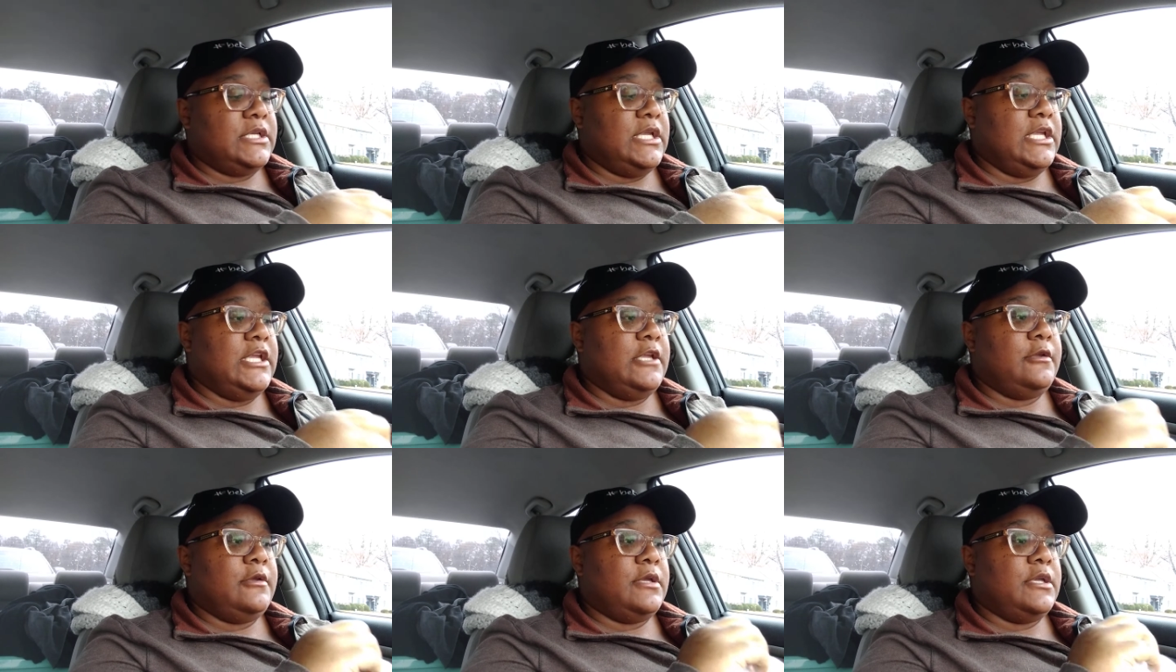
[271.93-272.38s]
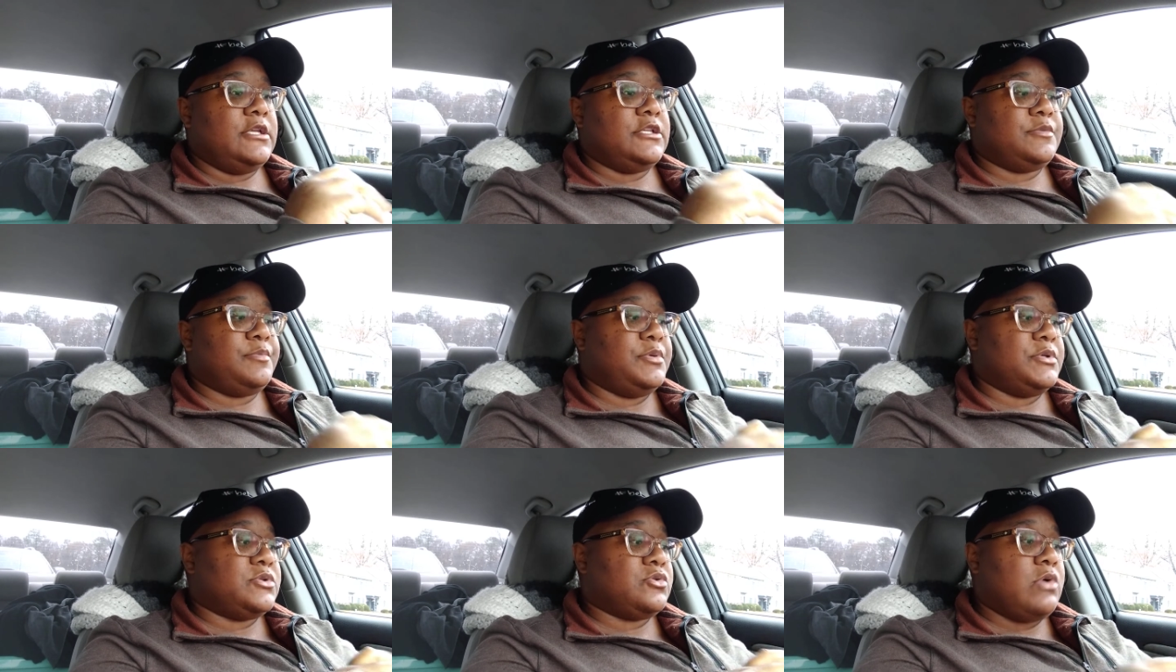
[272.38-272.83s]
he
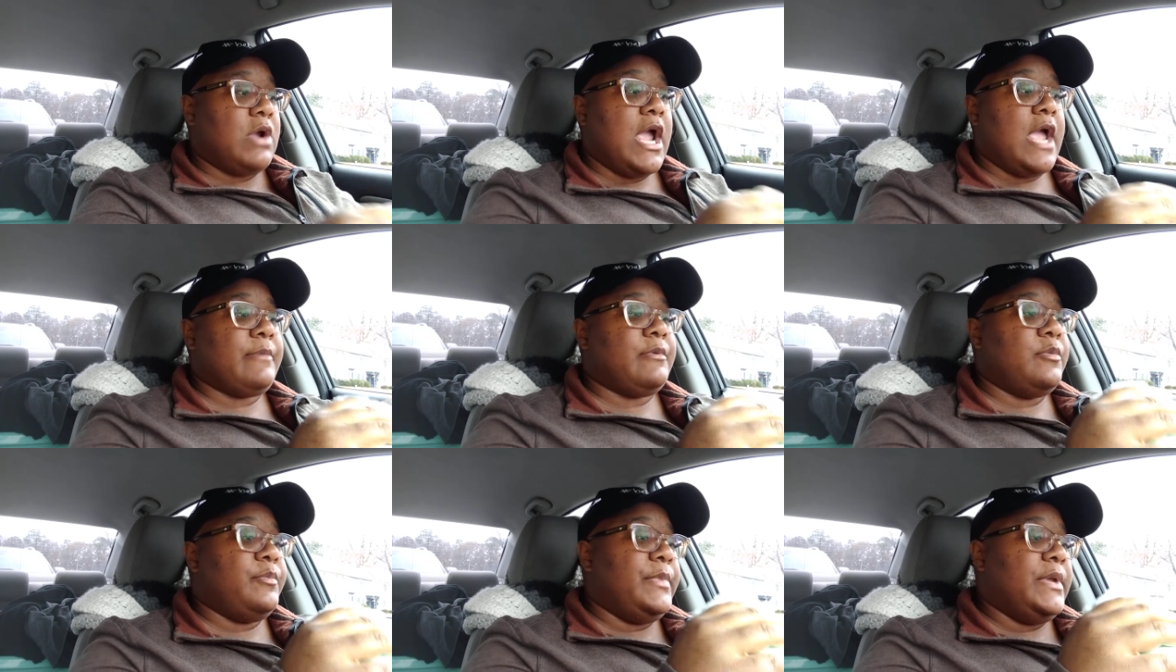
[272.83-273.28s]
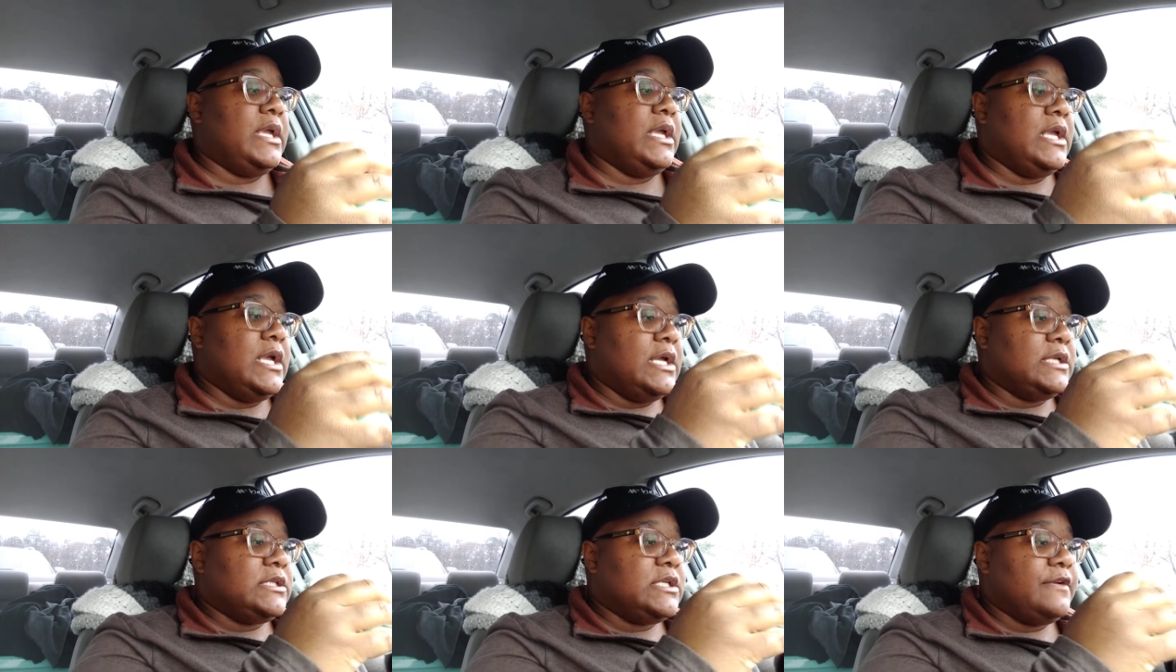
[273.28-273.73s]
is prescribing
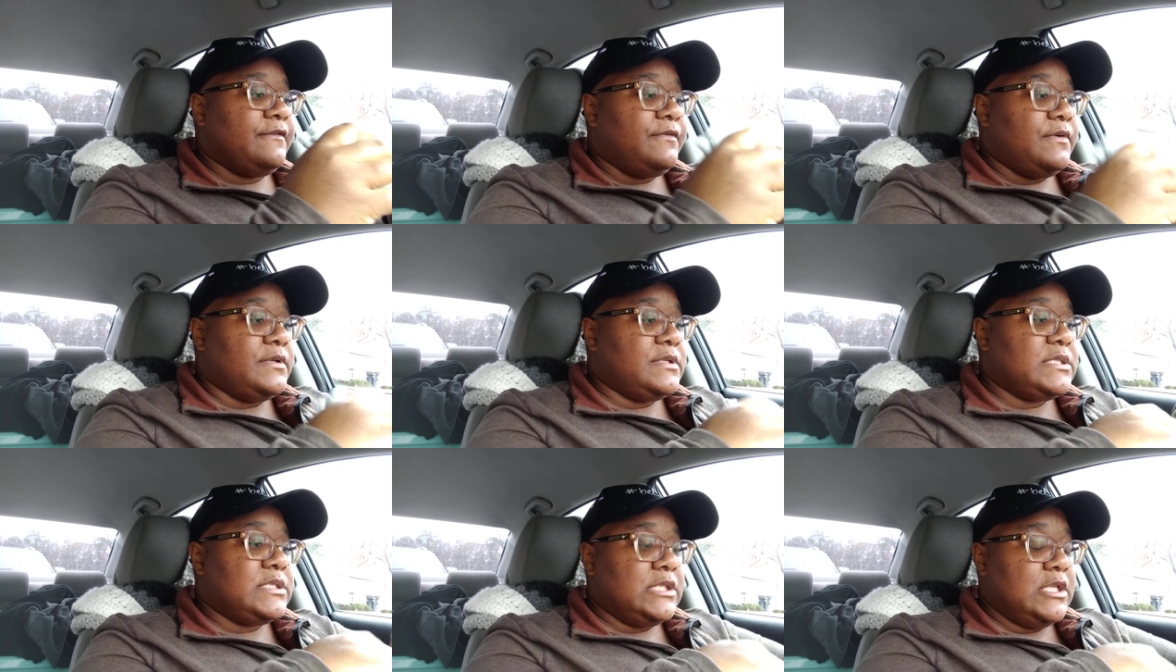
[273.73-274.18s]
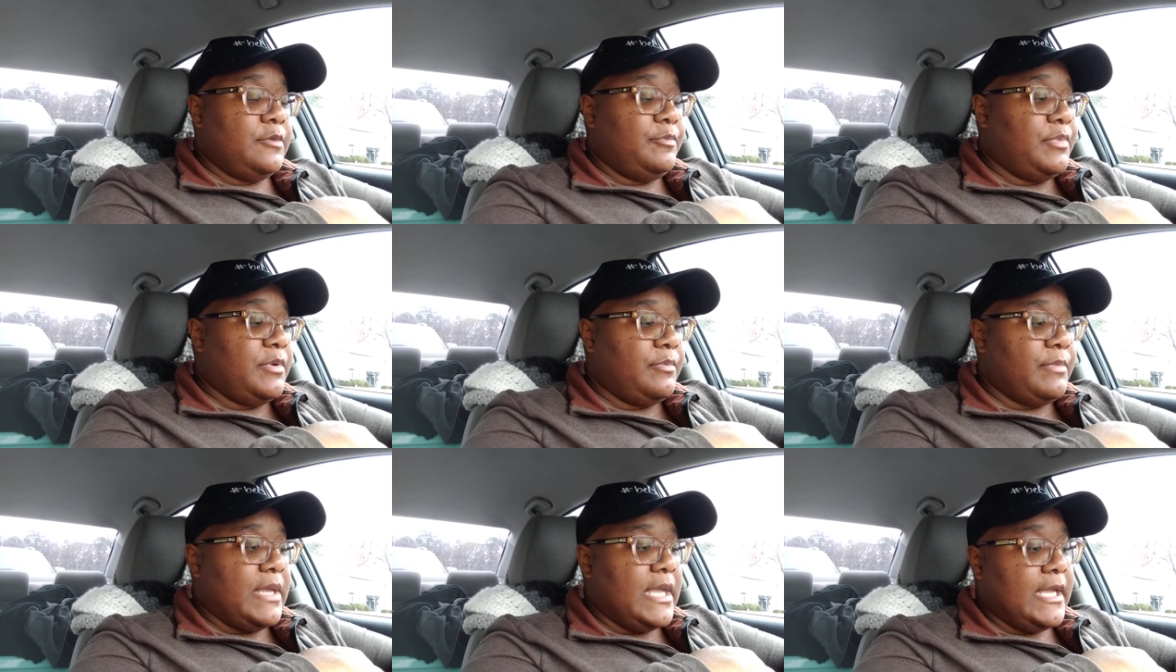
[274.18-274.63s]
me a different
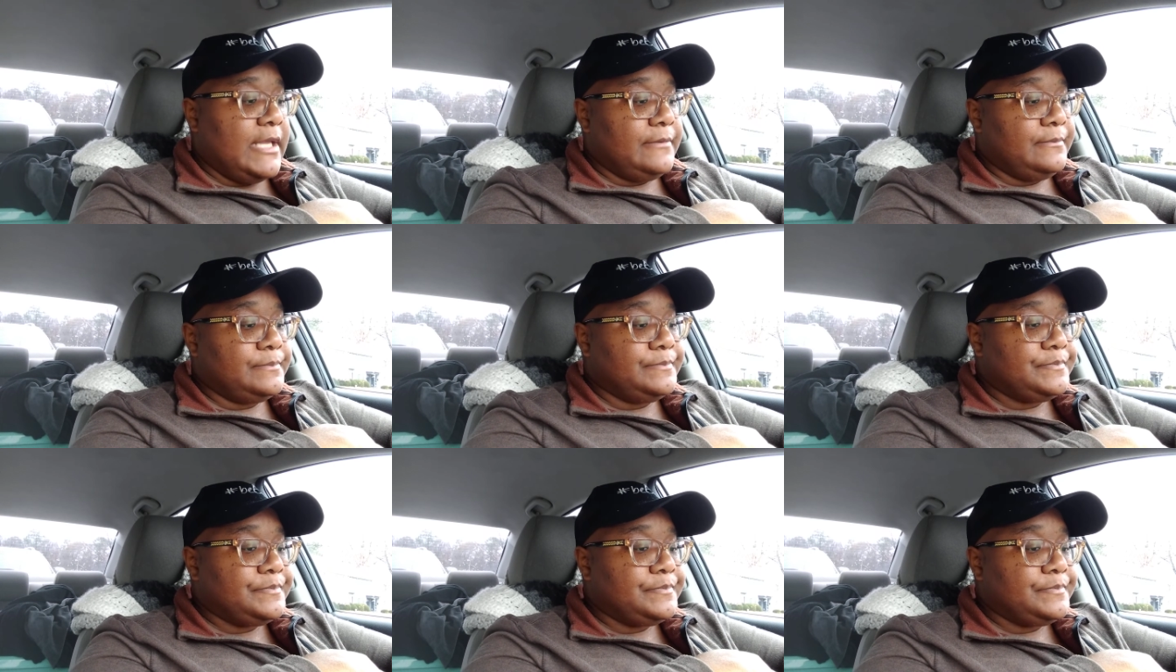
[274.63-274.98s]
sleeping med.